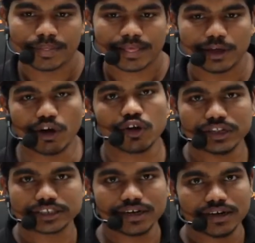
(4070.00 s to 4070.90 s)
You all know
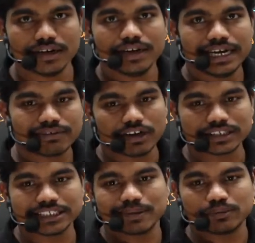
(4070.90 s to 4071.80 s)
this now. Heat flux
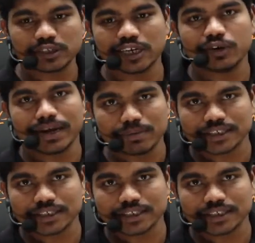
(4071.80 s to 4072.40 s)
is proportional to temperature